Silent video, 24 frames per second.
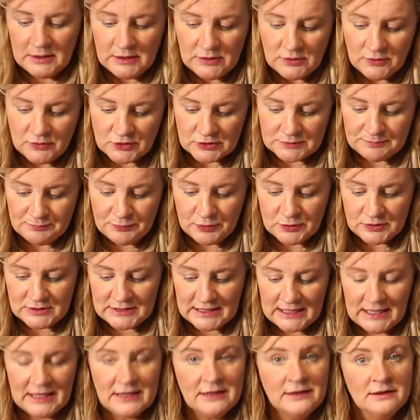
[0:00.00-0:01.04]
you just put
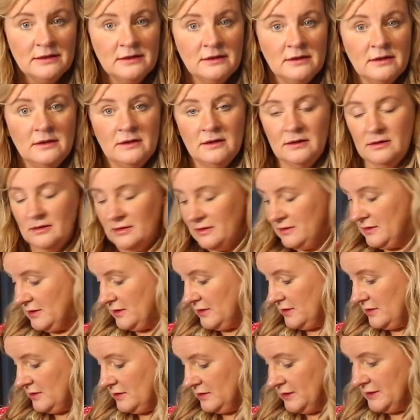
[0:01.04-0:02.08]
it in
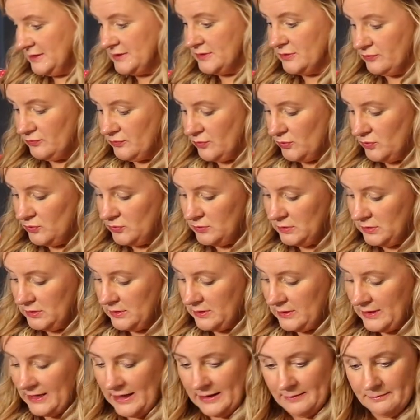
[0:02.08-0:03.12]
the little
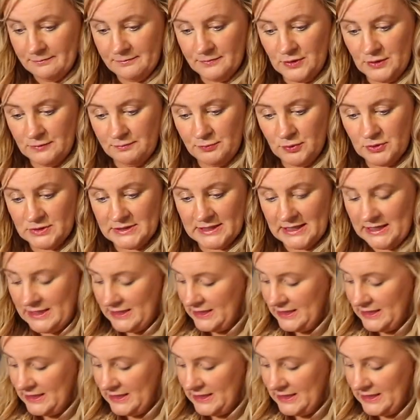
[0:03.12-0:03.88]
roll, you put